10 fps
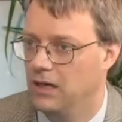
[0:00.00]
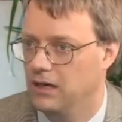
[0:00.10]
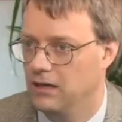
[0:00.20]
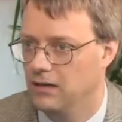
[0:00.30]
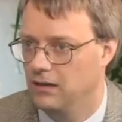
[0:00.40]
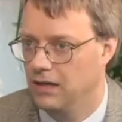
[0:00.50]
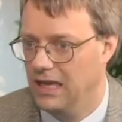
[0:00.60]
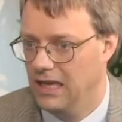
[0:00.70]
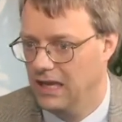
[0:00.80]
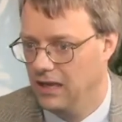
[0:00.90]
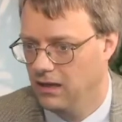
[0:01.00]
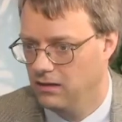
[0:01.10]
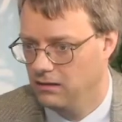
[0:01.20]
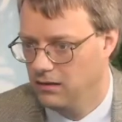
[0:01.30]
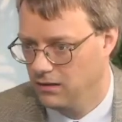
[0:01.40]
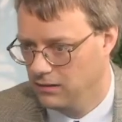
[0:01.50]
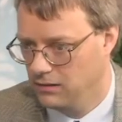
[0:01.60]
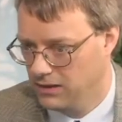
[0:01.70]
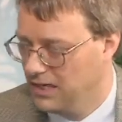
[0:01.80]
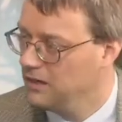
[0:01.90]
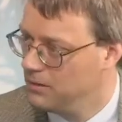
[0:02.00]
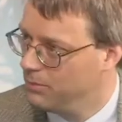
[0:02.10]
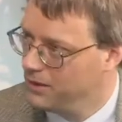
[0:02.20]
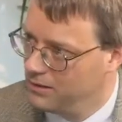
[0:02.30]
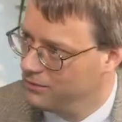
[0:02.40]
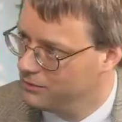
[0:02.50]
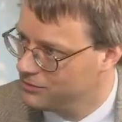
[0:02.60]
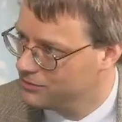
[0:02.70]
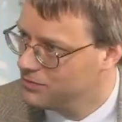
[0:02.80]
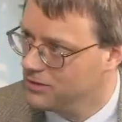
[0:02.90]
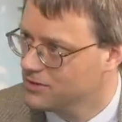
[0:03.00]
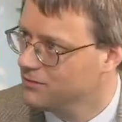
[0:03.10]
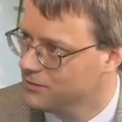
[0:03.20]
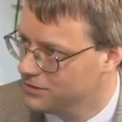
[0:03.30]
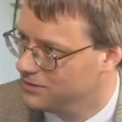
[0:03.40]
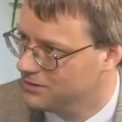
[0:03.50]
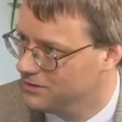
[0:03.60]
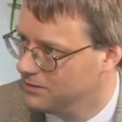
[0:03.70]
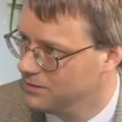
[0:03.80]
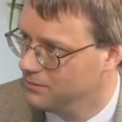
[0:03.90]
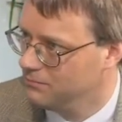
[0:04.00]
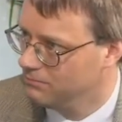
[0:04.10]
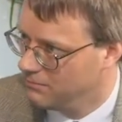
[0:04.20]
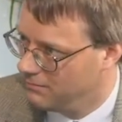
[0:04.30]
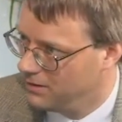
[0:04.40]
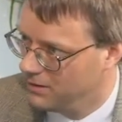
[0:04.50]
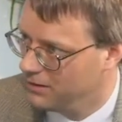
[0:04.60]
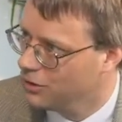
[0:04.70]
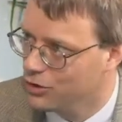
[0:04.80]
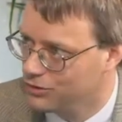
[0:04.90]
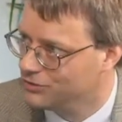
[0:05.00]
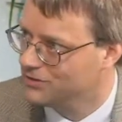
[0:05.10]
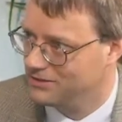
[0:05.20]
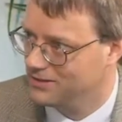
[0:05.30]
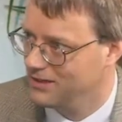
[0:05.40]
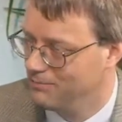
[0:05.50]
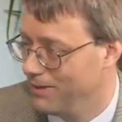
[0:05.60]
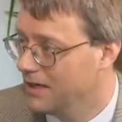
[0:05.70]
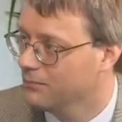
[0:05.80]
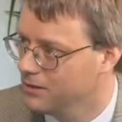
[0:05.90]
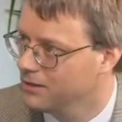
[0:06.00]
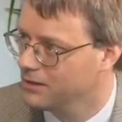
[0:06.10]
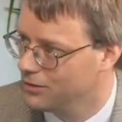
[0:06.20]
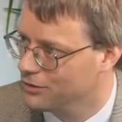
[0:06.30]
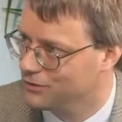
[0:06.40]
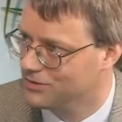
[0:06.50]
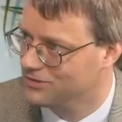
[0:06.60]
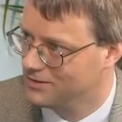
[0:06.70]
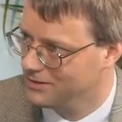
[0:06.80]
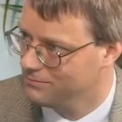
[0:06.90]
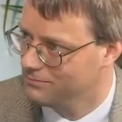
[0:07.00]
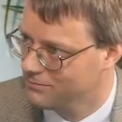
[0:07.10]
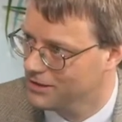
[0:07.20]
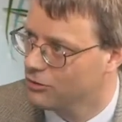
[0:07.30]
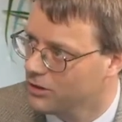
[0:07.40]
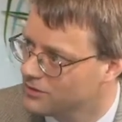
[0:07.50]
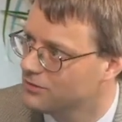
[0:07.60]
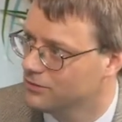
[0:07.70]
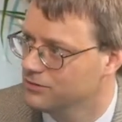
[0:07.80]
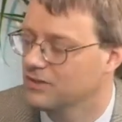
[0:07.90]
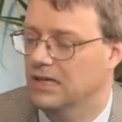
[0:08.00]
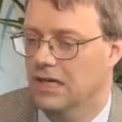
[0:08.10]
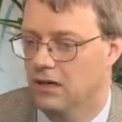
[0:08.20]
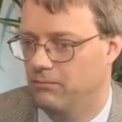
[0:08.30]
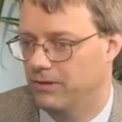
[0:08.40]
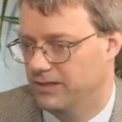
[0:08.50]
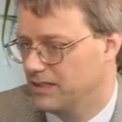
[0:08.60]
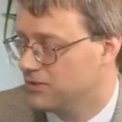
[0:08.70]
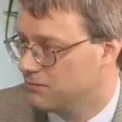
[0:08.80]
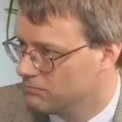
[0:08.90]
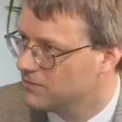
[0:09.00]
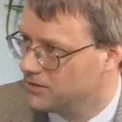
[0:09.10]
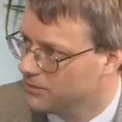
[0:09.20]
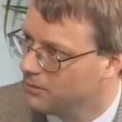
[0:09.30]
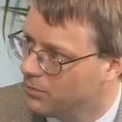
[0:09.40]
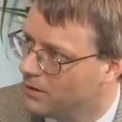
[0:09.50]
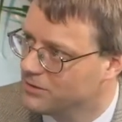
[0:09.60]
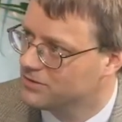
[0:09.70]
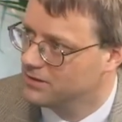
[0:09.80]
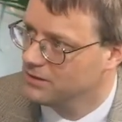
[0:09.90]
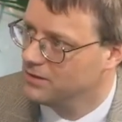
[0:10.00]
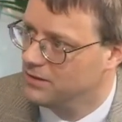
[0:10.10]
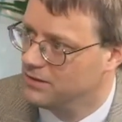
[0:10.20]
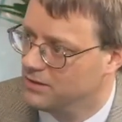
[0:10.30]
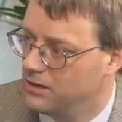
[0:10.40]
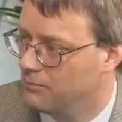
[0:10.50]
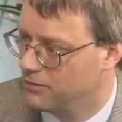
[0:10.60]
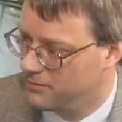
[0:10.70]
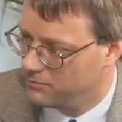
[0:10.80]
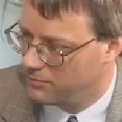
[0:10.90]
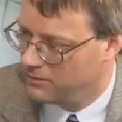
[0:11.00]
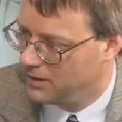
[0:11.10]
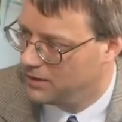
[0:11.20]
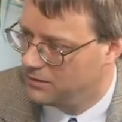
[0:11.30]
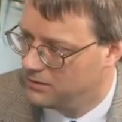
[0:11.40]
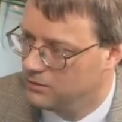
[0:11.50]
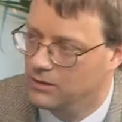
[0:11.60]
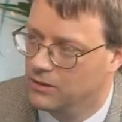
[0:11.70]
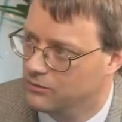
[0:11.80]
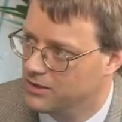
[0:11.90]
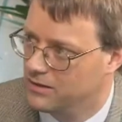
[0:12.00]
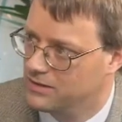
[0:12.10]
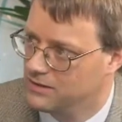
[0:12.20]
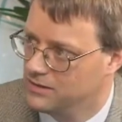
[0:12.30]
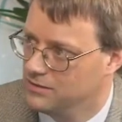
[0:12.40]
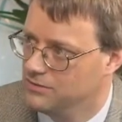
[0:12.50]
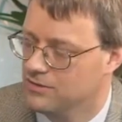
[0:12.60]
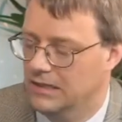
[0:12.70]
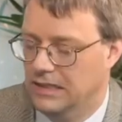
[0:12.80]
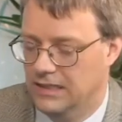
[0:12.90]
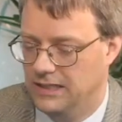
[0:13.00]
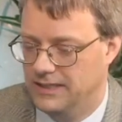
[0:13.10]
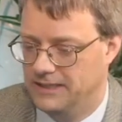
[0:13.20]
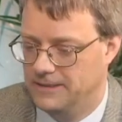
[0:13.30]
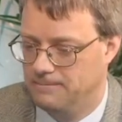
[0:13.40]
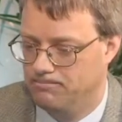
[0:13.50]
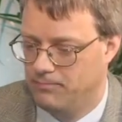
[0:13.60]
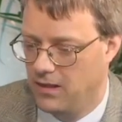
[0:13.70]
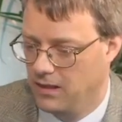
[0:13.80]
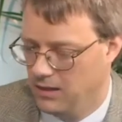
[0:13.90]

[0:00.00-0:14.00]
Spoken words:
And it'll again depend on those cost efficiency hurdles and bankability hurdles as they cross those. But that's very promising. A number of them have gotten DOE loan guarantees, and